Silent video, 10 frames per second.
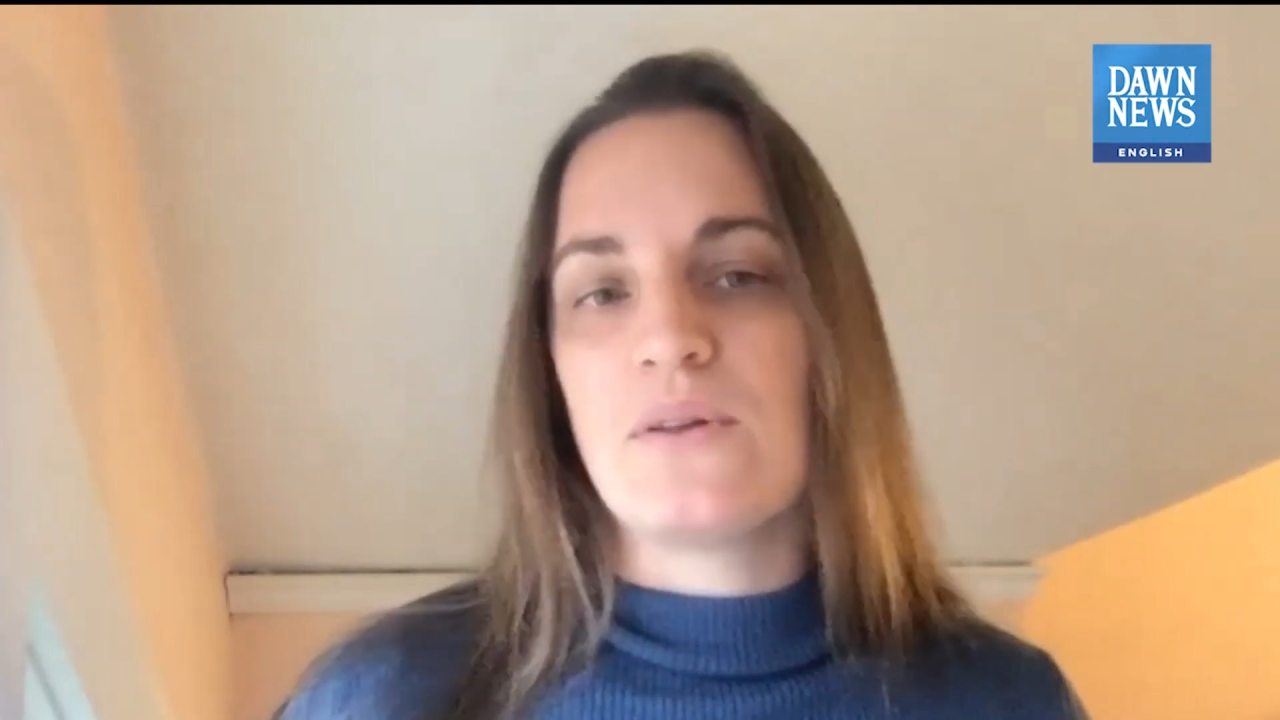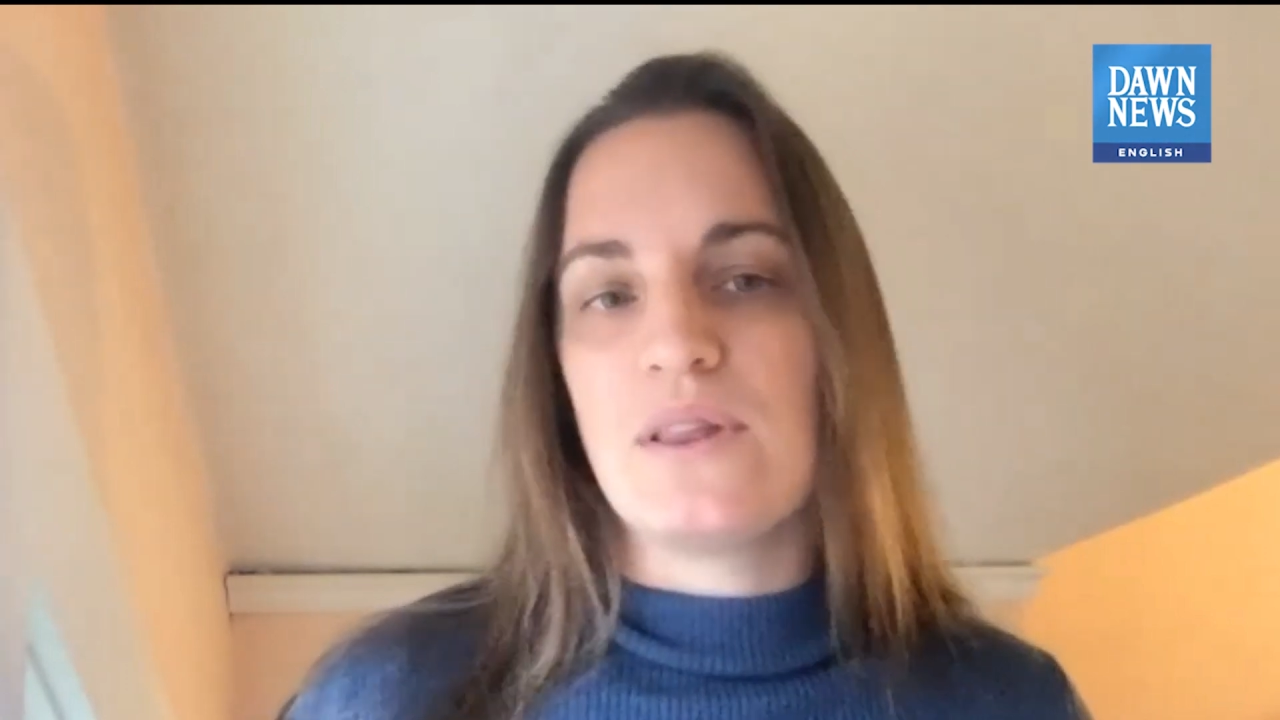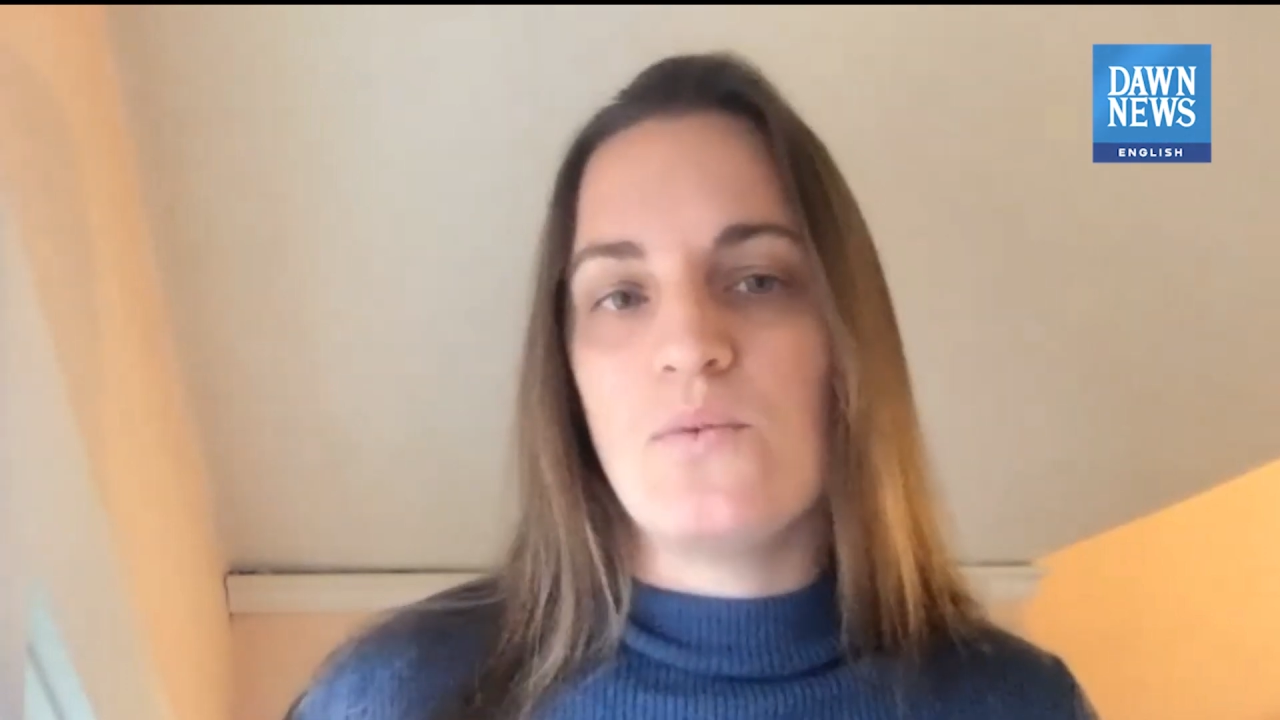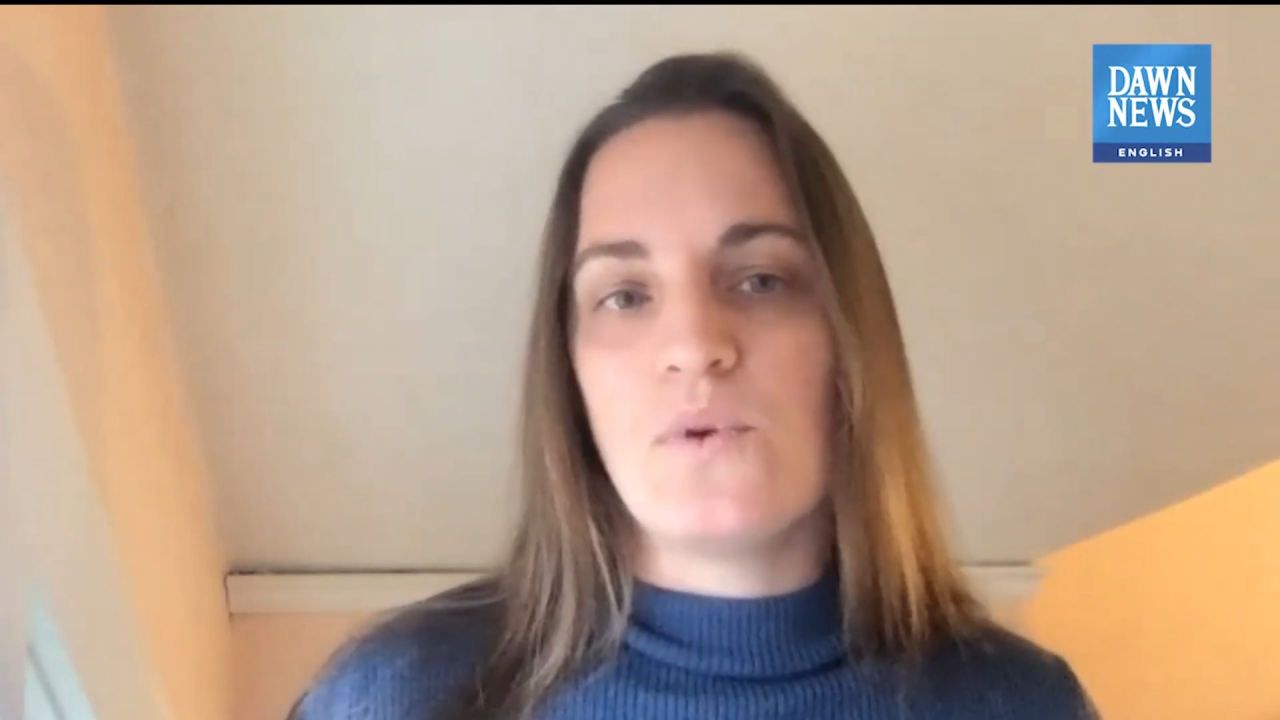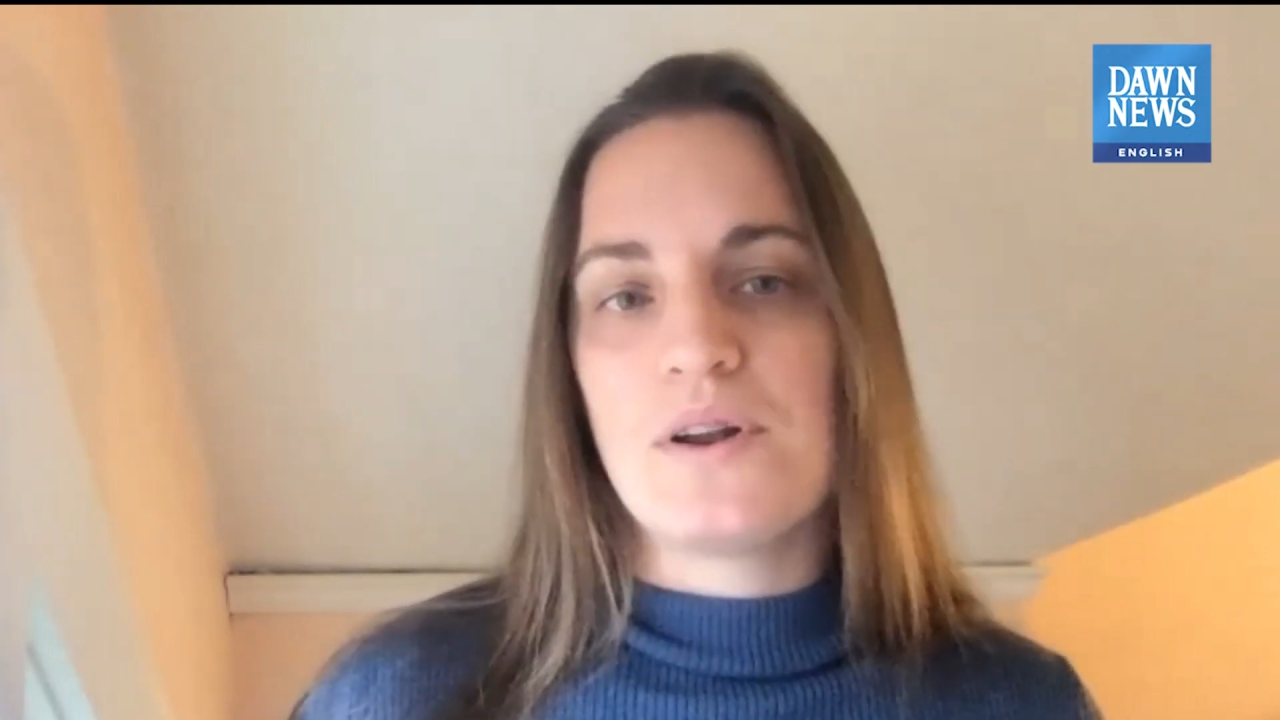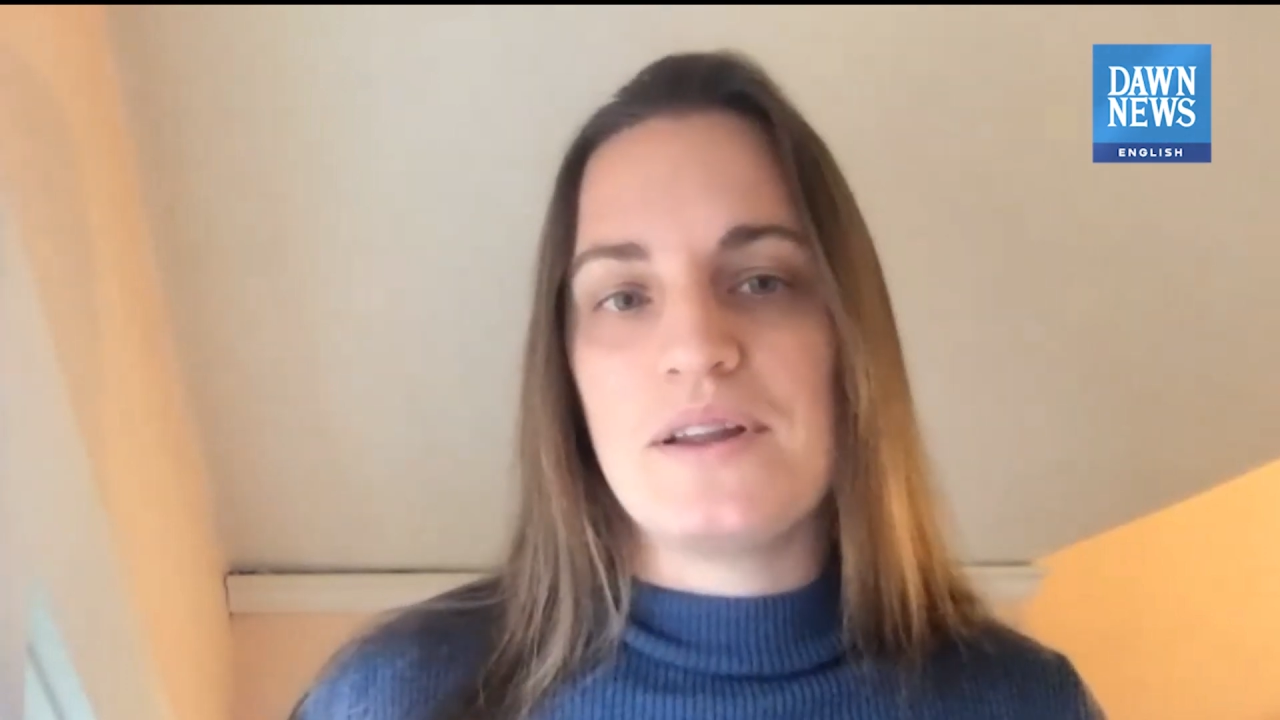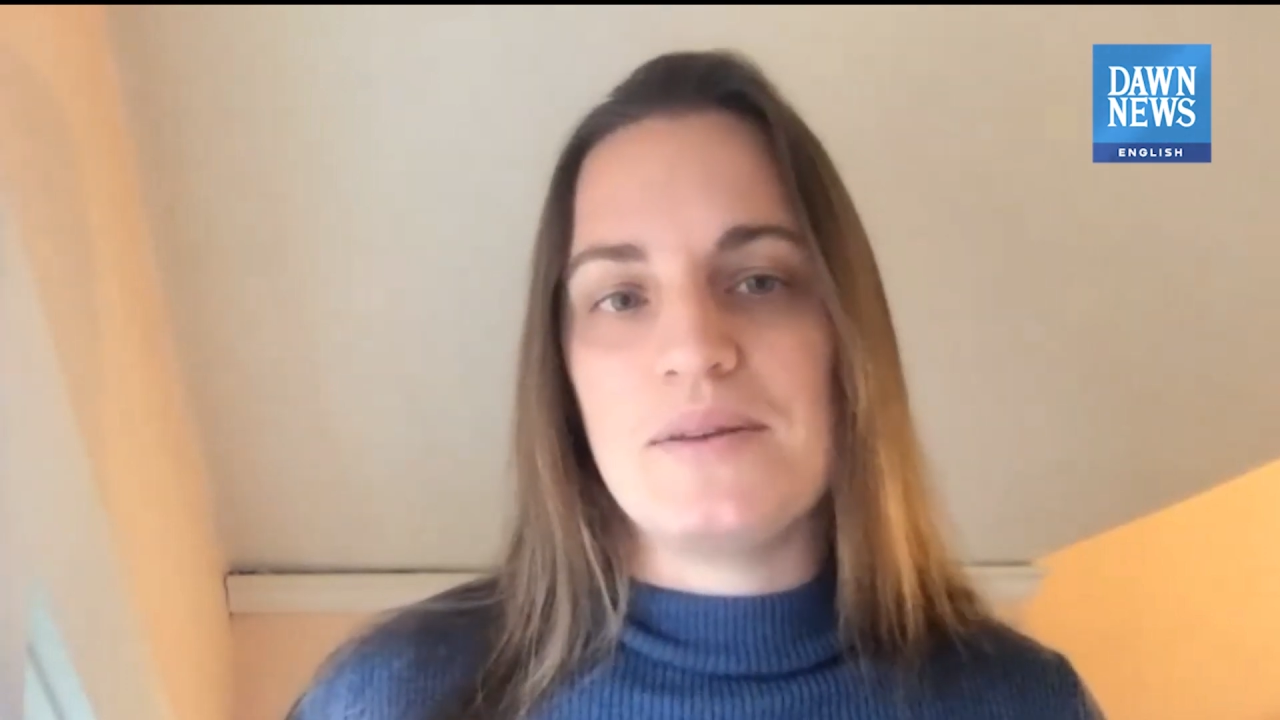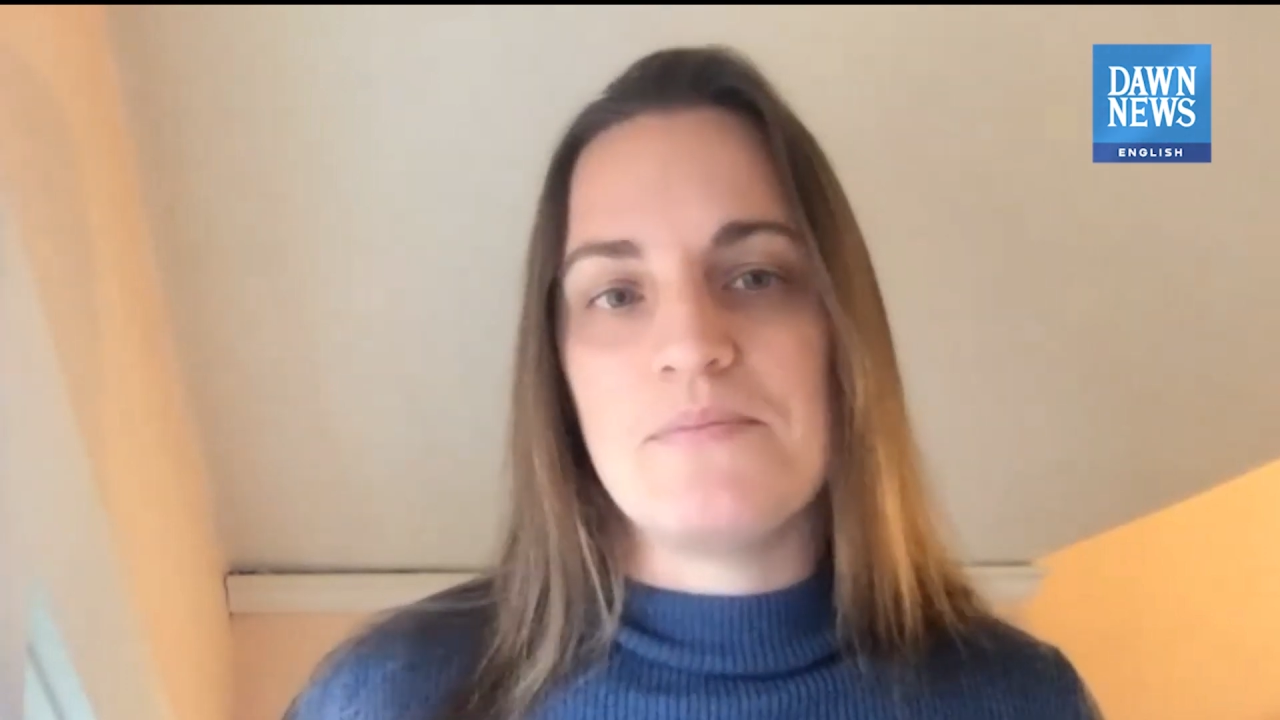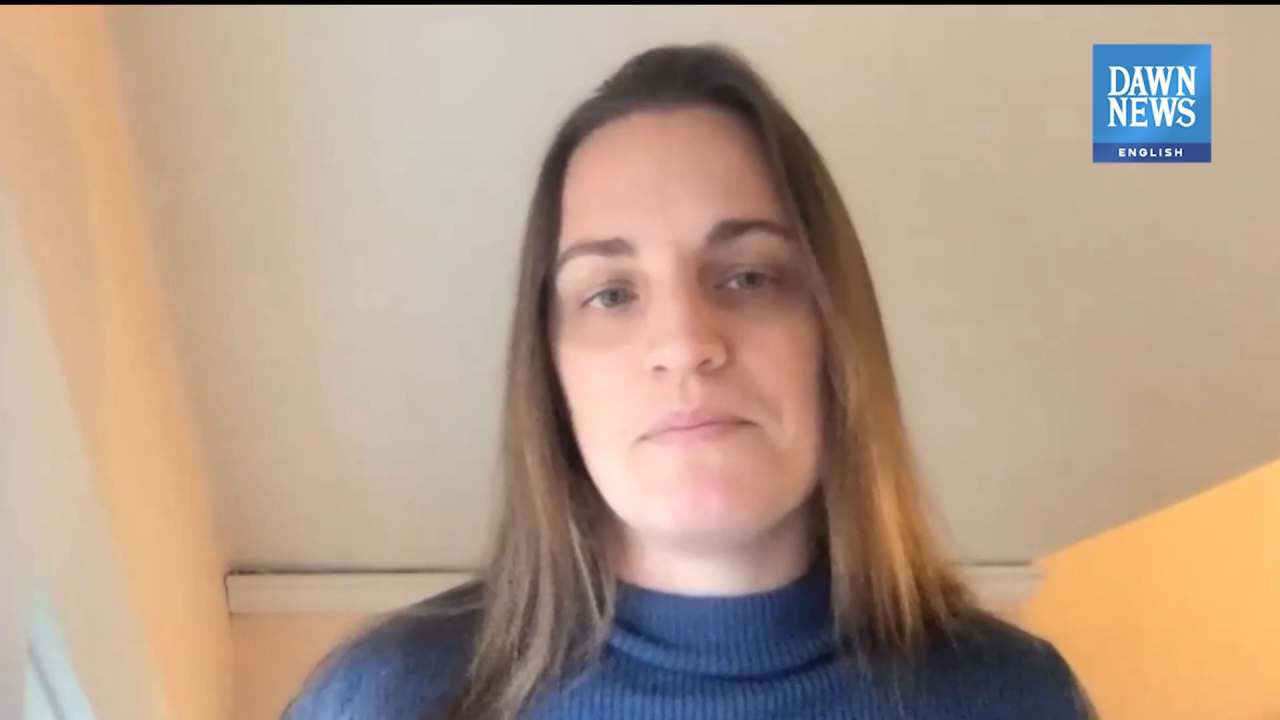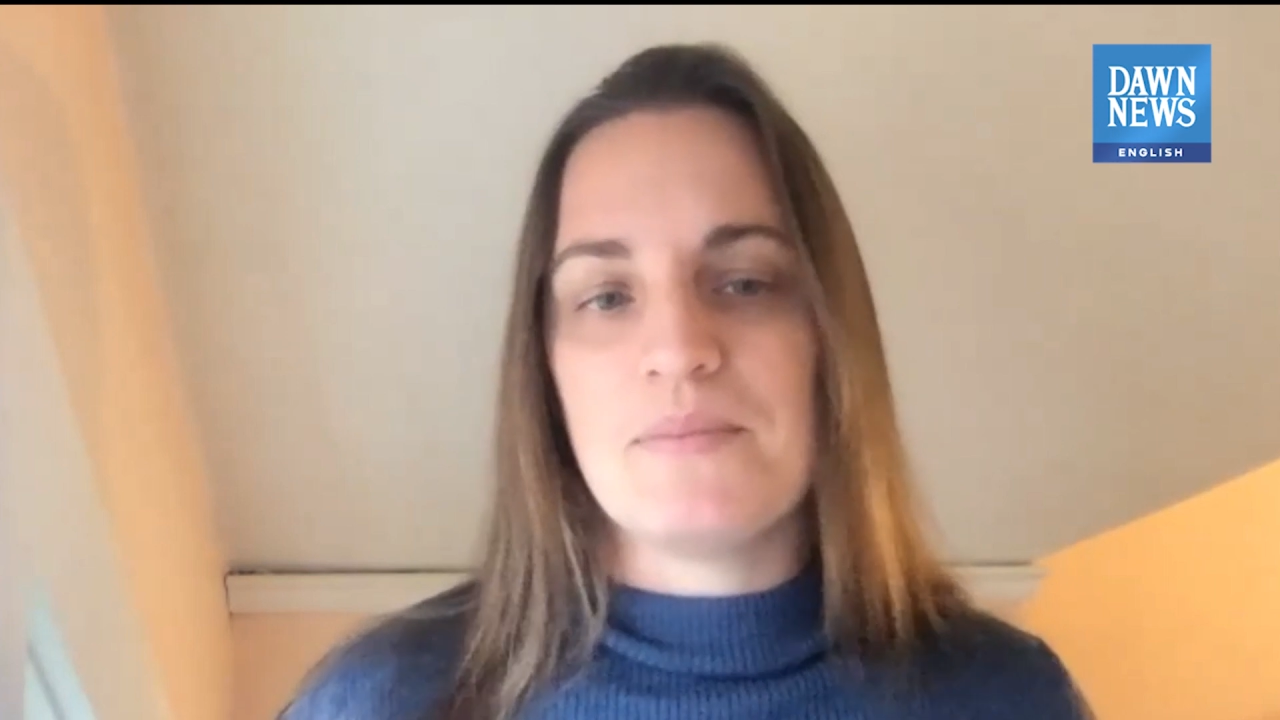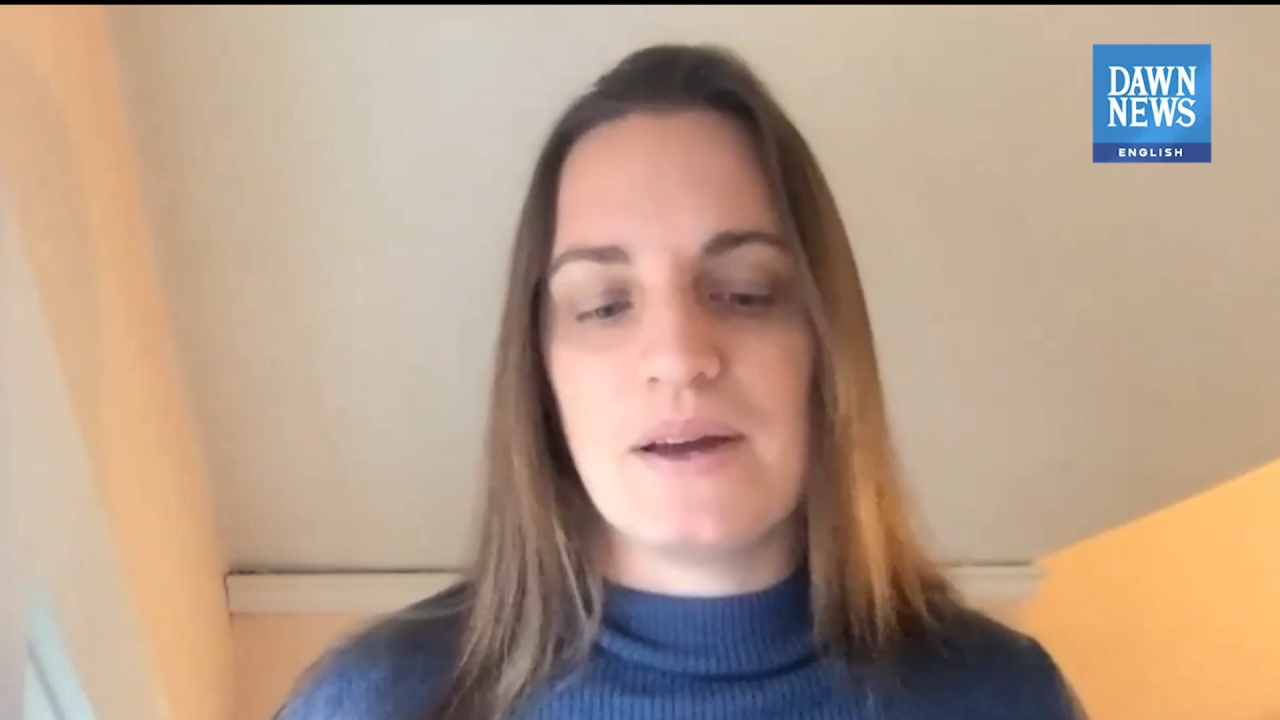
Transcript: early warning